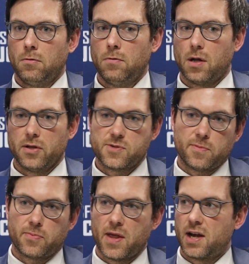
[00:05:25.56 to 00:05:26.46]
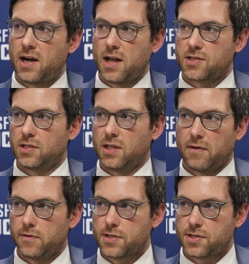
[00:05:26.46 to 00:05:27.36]
Well, he's been playing an excellent
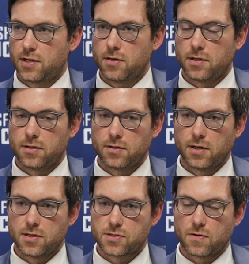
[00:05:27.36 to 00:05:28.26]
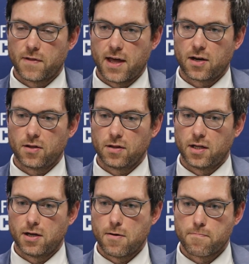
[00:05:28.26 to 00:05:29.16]
level this year, and so
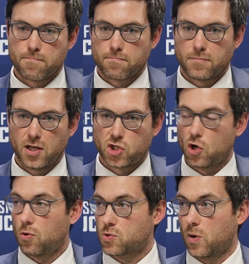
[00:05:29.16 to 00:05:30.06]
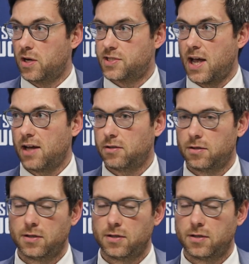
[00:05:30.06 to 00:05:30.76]
that'll it shows where he's at.